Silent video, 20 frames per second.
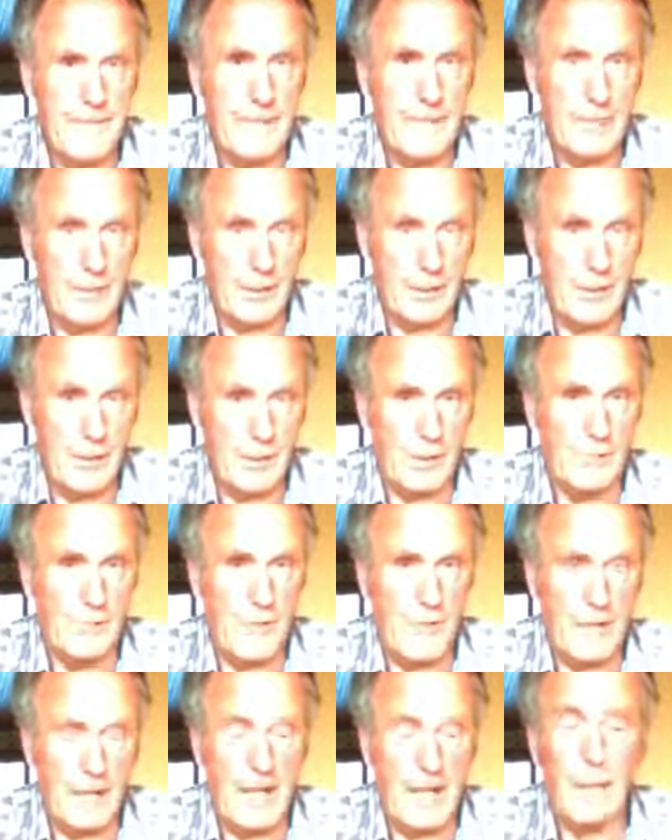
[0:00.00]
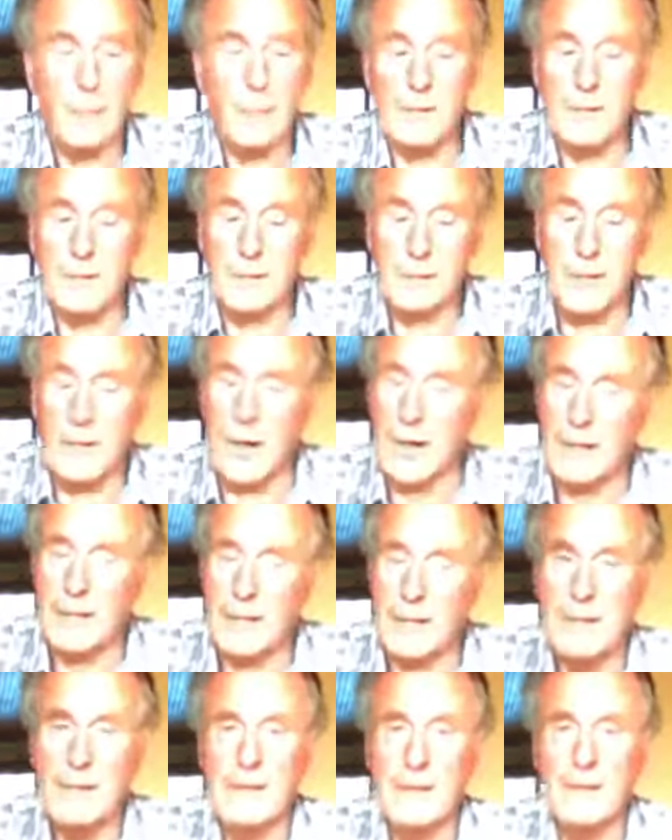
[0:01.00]
He won Lurgan Park. I won the park
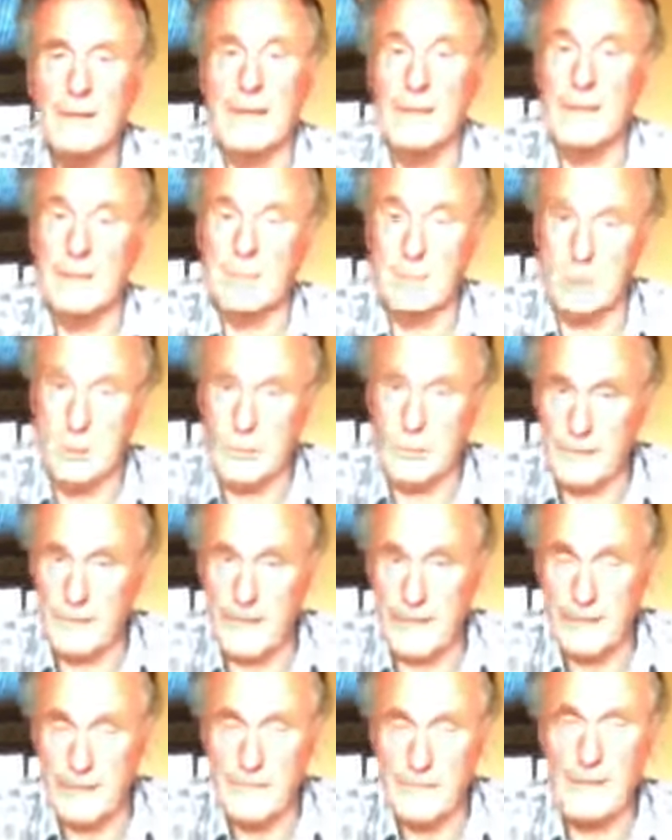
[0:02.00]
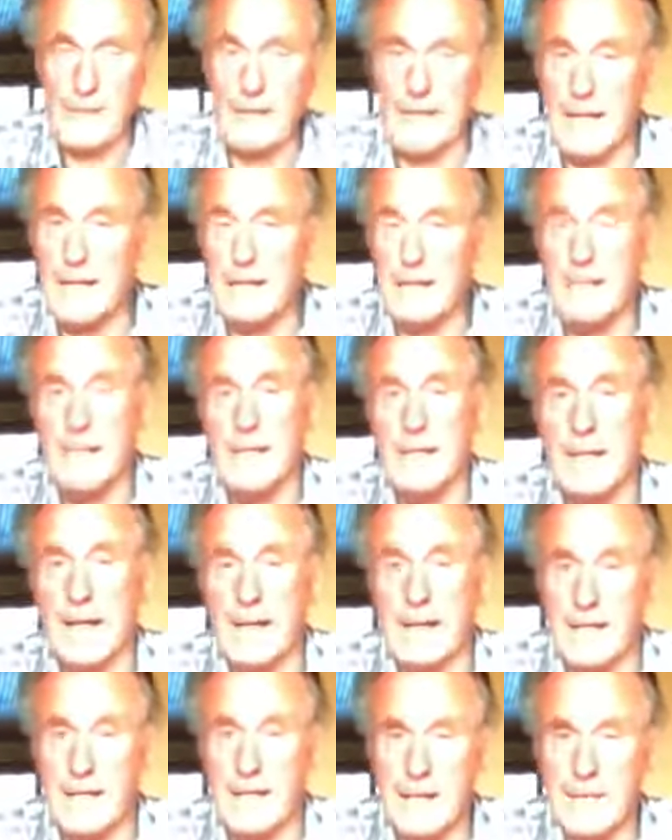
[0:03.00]
in the 205 in
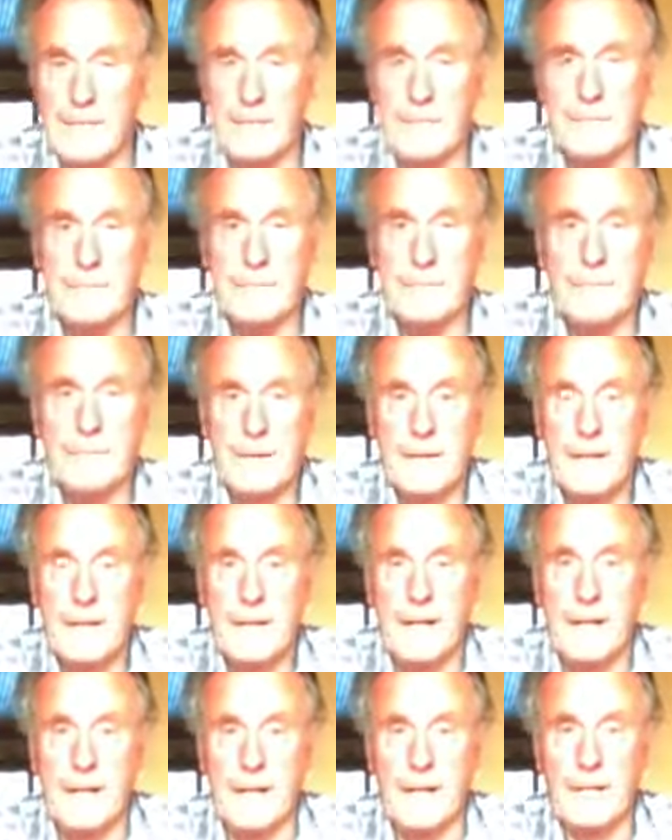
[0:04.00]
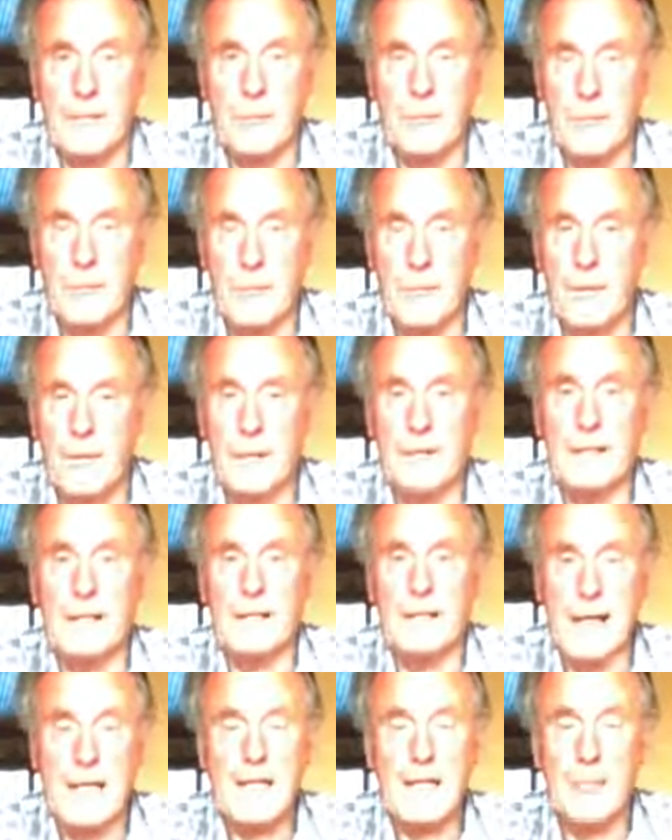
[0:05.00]
1990. And Tony won it in
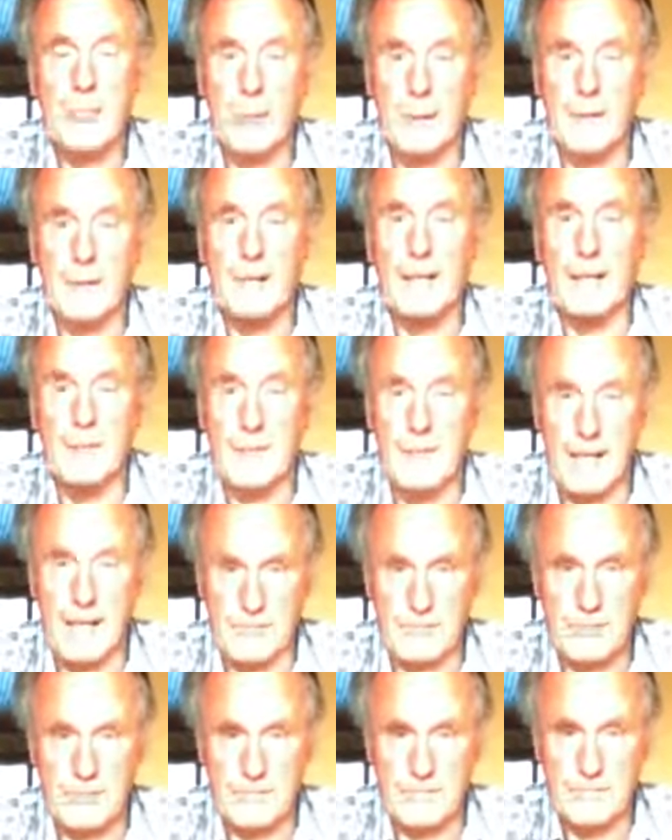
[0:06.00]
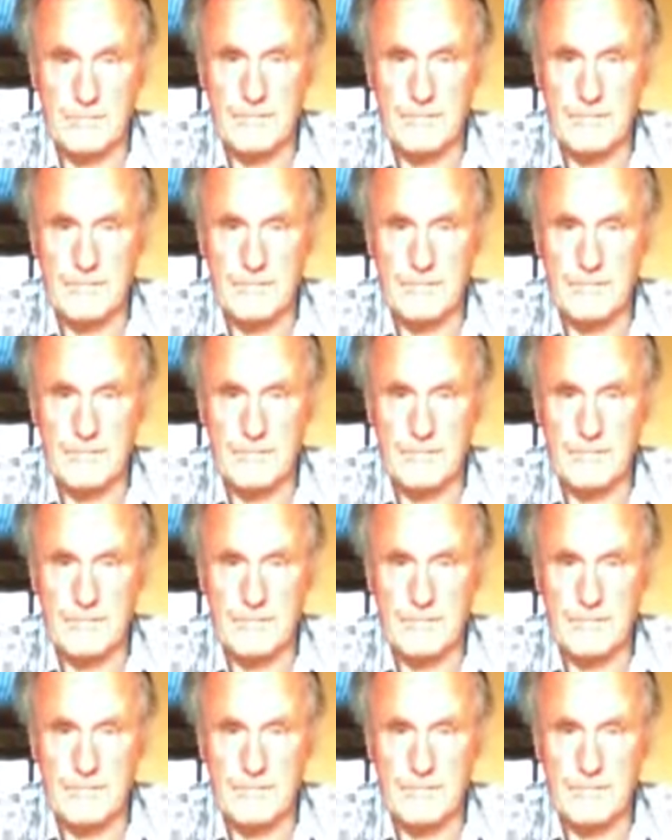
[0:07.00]
'91 in the Metro.